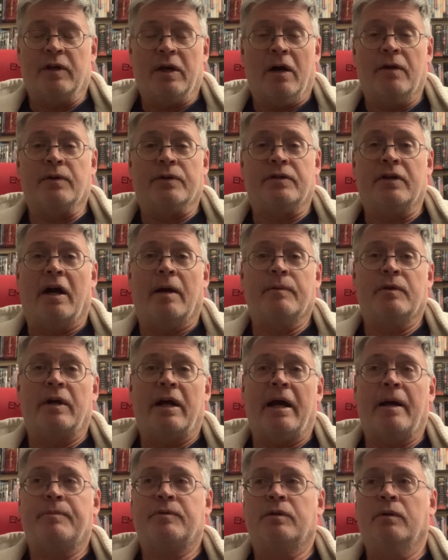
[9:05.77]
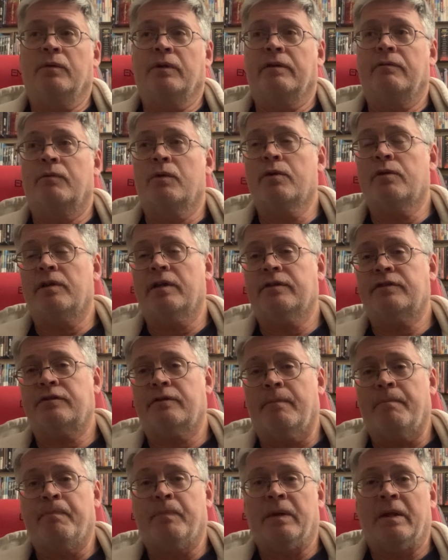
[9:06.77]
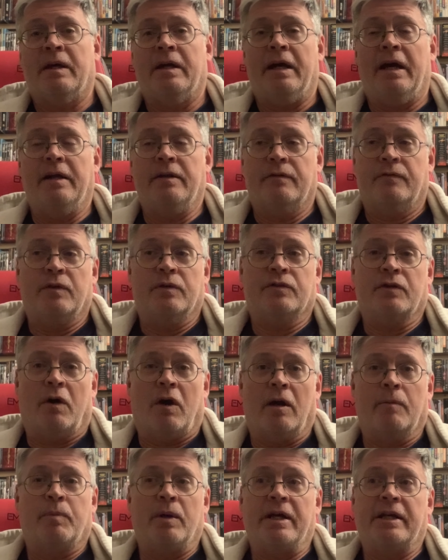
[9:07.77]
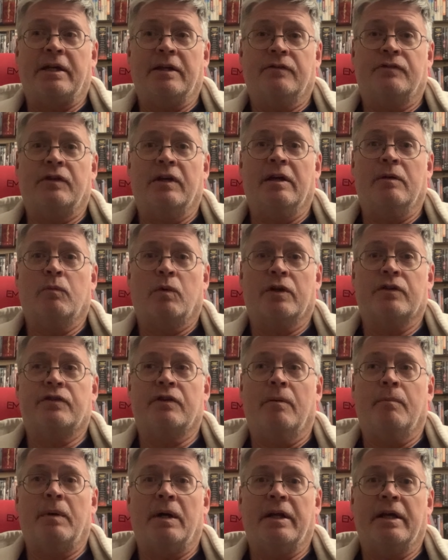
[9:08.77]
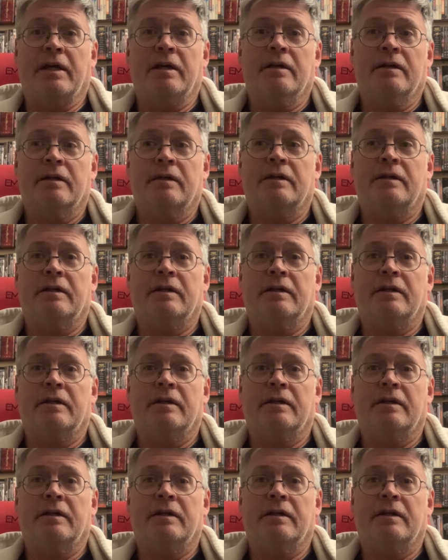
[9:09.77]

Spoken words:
other time they're absolutely ruthless. And if there's a heartbreaking scene where somebody